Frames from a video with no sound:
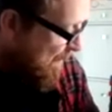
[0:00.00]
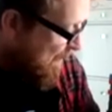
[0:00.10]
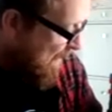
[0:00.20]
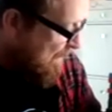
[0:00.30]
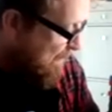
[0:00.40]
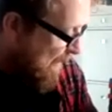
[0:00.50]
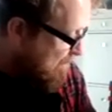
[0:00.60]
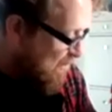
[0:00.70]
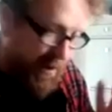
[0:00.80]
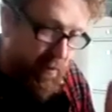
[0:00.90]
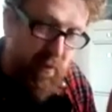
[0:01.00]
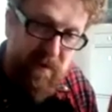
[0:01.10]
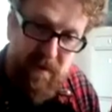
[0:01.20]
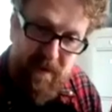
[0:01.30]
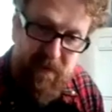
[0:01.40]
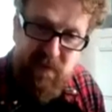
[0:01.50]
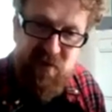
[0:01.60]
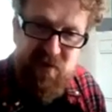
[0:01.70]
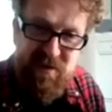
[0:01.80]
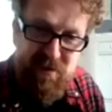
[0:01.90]
I'm sold. If I was a
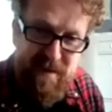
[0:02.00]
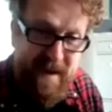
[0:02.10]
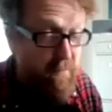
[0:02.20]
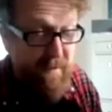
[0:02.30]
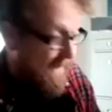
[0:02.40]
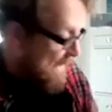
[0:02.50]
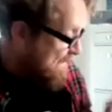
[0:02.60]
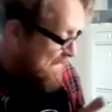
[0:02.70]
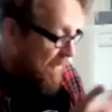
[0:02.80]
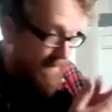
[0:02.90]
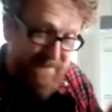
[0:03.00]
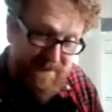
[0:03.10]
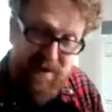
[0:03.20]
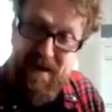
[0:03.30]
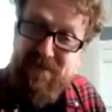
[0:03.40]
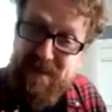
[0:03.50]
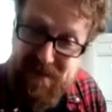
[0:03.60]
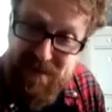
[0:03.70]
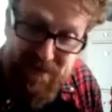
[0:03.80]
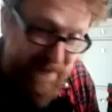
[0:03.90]
student now, well, actually, no, I don't have to be a
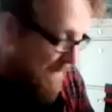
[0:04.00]
student, do I?